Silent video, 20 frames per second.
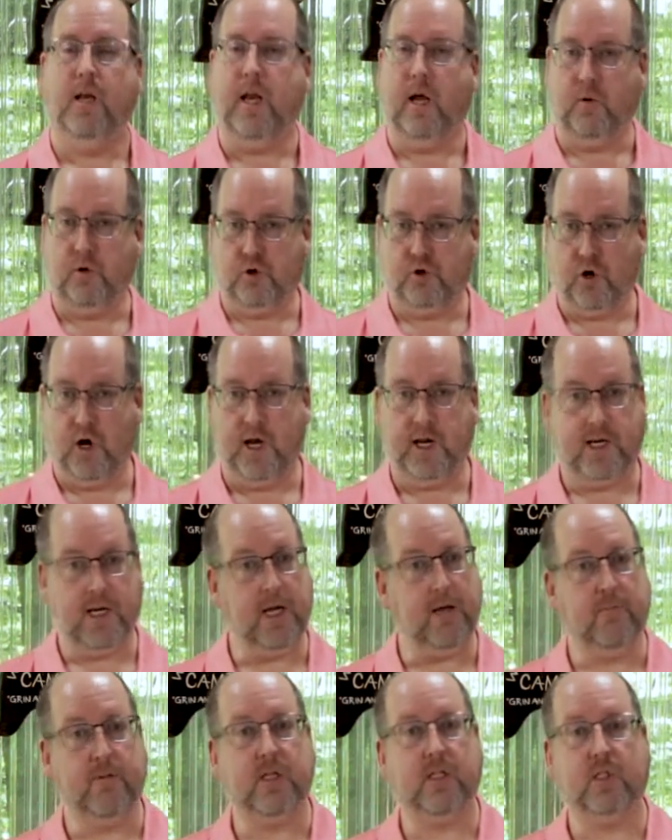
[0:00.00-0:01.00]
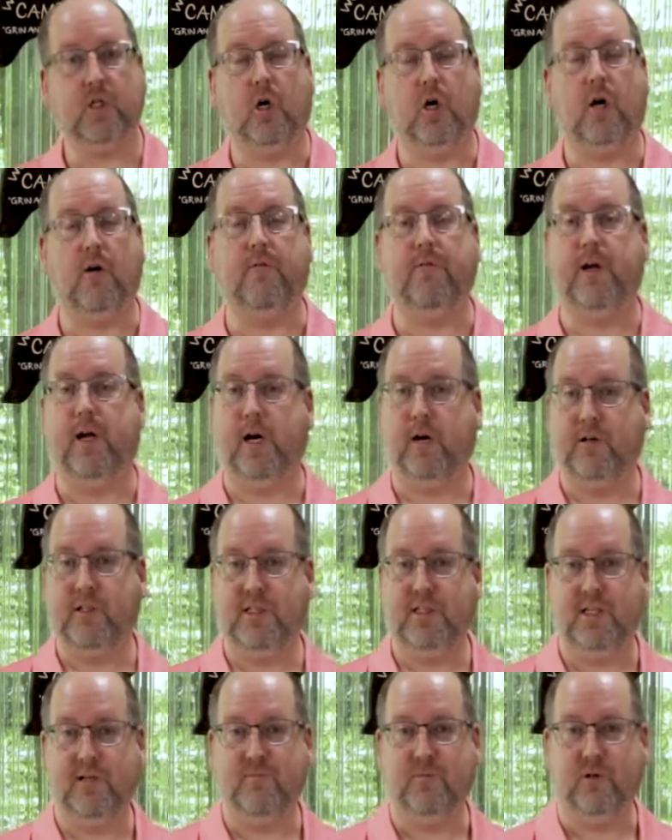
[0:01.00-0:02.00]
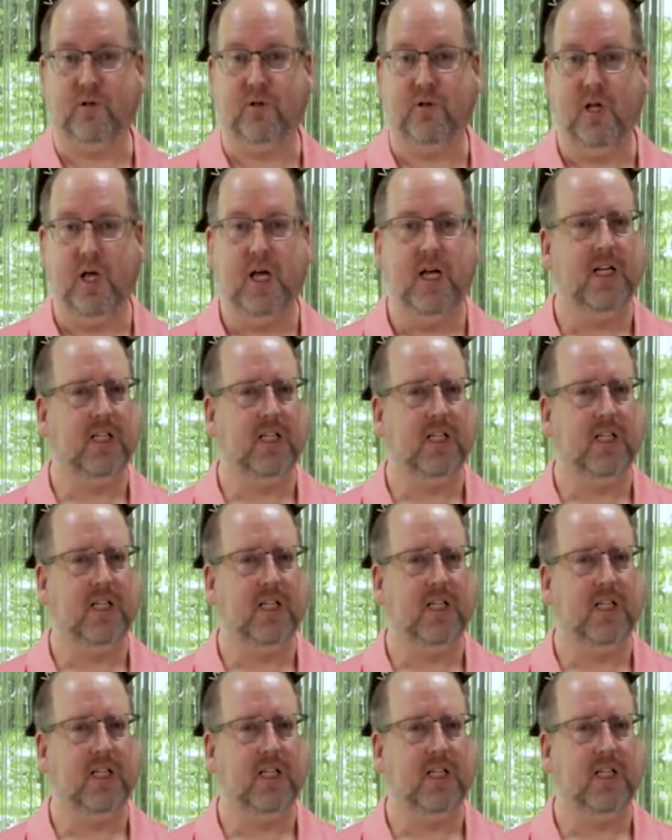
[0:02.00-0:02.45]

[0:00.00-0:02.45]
Now we try and keep this all very simple,